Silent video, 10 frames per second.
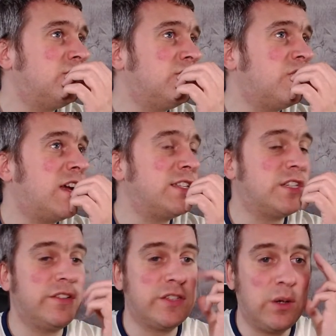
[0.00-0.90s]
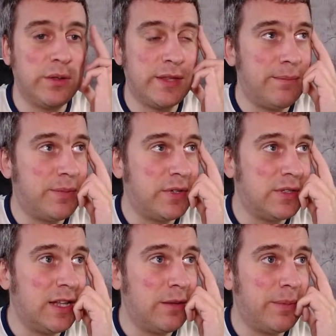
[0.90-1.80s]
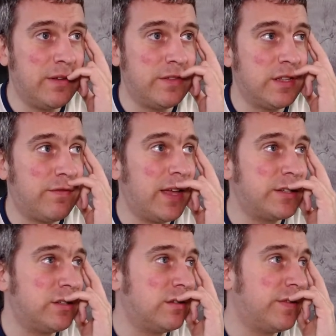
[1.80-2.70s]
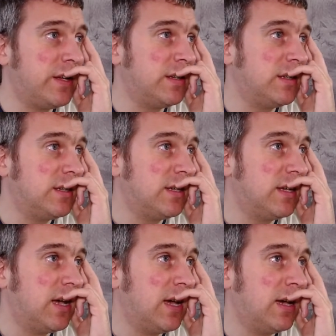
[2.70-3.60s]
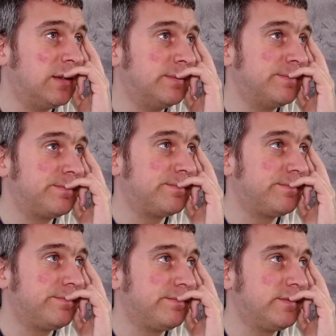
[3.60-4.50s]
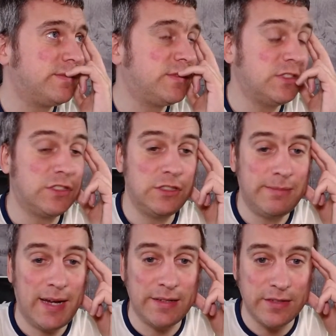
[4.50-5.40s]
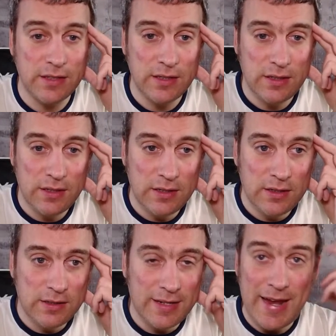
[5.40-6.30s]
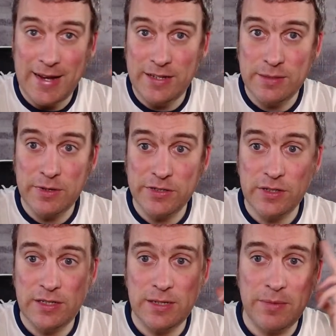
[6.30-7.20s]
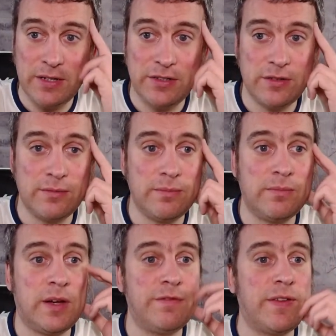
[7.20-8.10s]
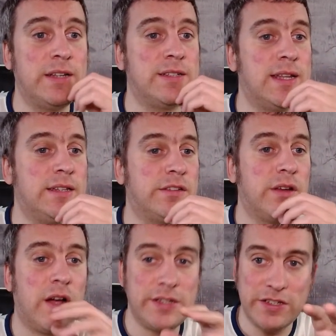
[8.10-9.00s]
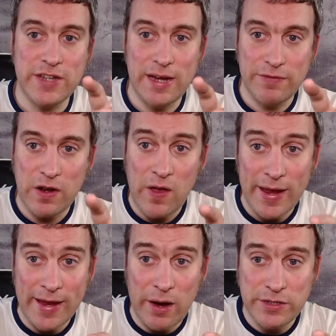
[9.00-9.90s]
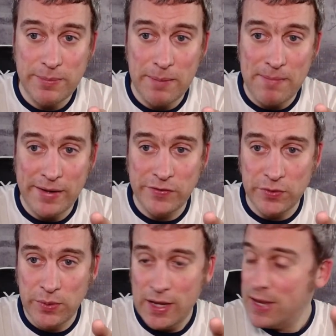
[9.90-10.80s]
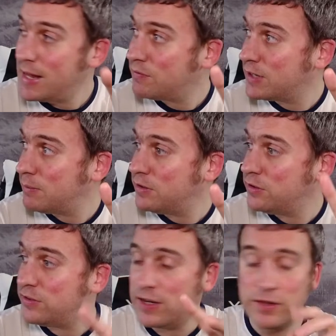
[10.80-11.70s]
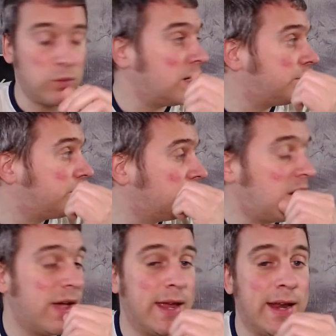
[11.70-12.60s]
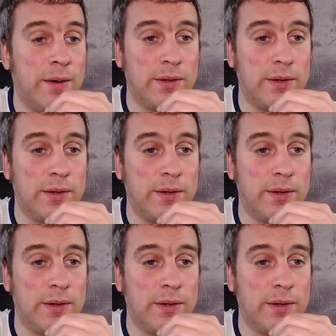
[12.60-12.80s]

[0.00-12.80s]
Rice could have scored then, but a little bit of a deflection off it. Too bad. Again, he's in my fantasy league. So guys, as I say, if the lighting goes a bit mental, you have to give me 2 seconds while I sort the lighting out.